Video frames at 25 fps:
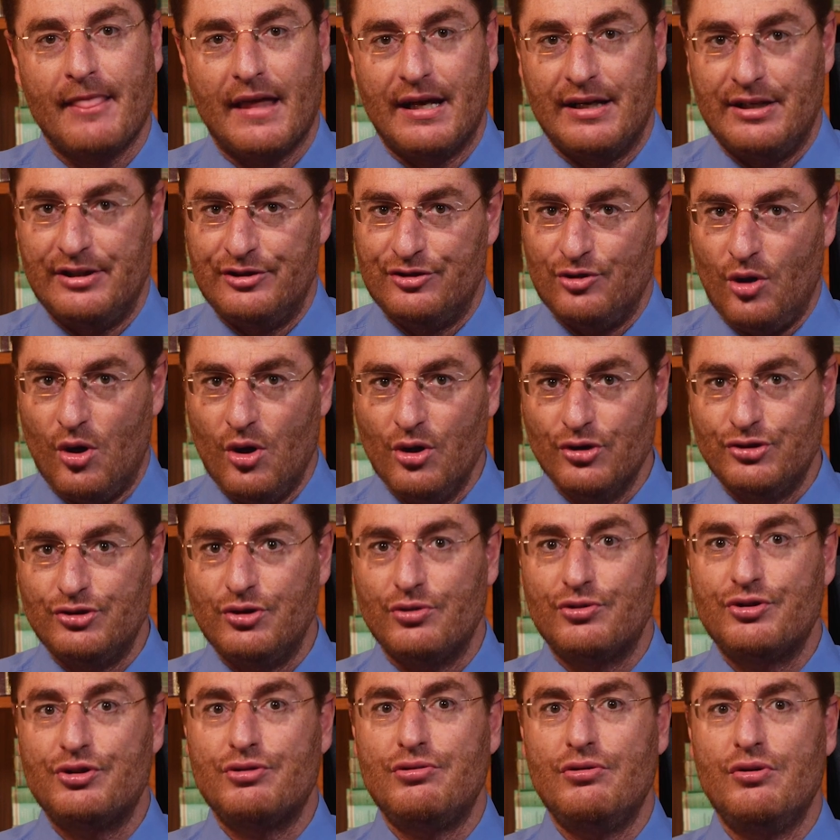It is
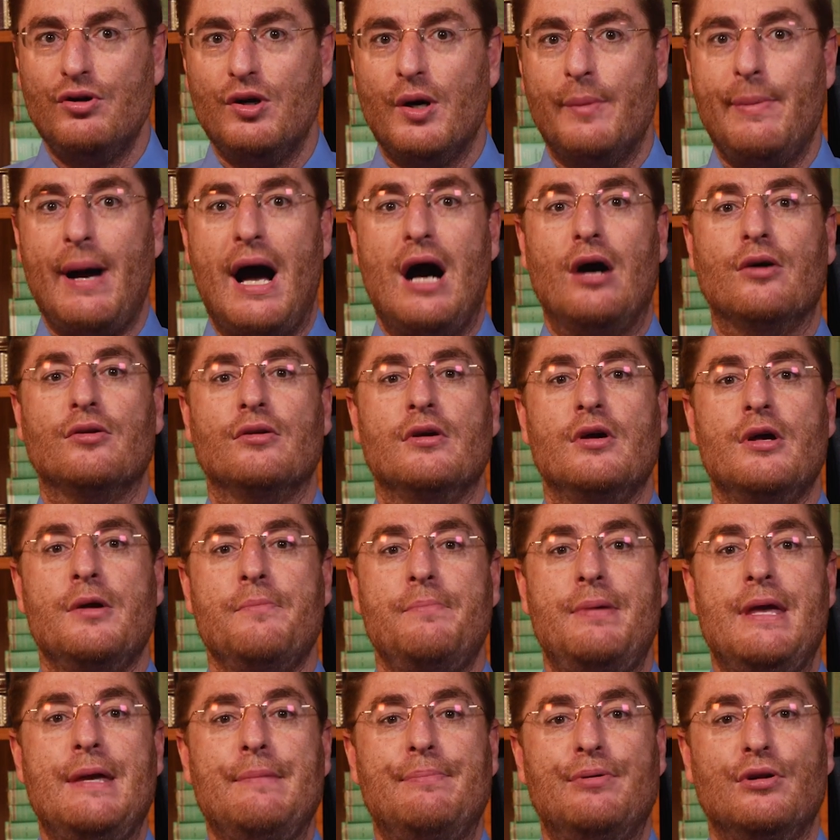also true about
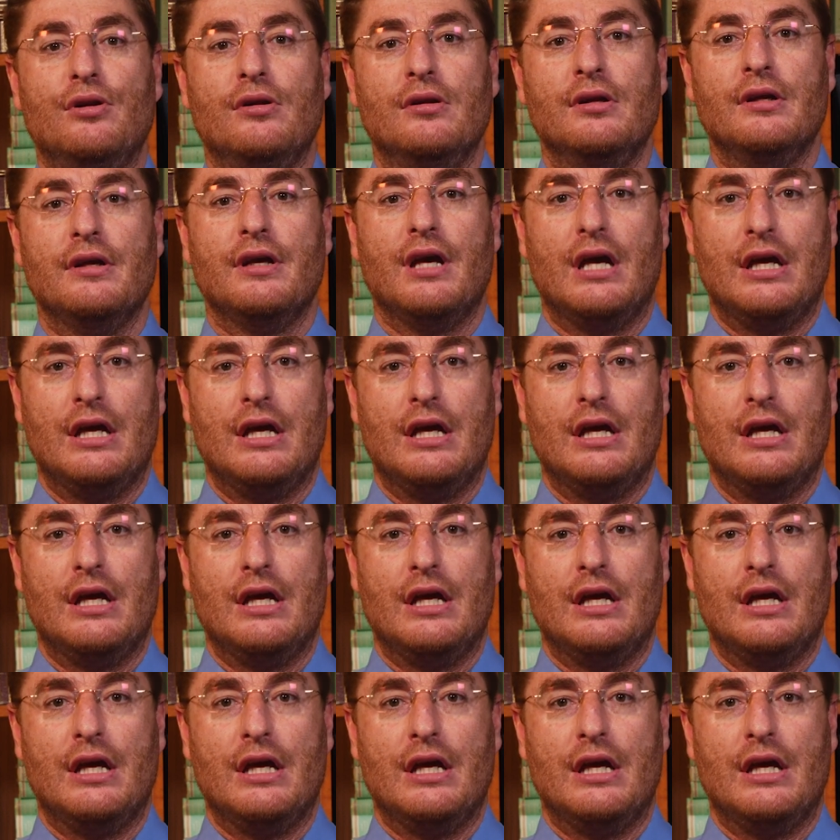people